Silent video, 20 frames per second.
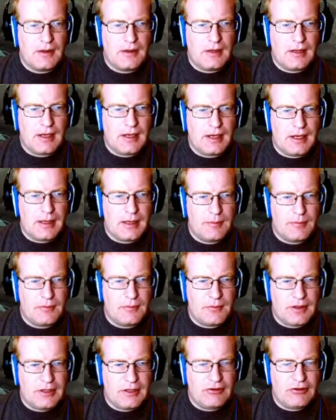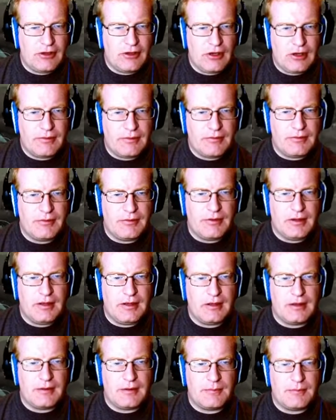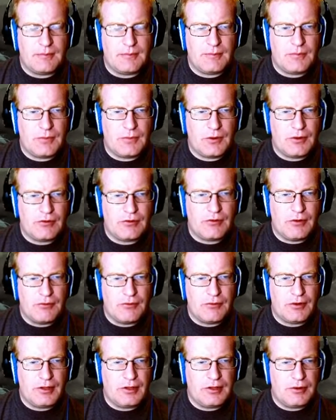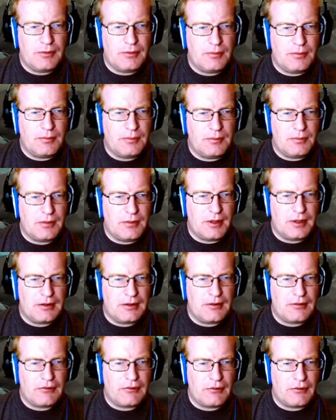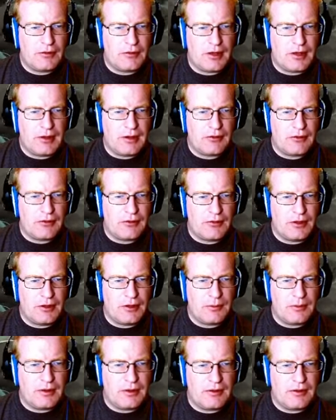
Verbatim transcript: And I am leaching off of the, um, the sulfur here, but... the sulfuric acid over here, but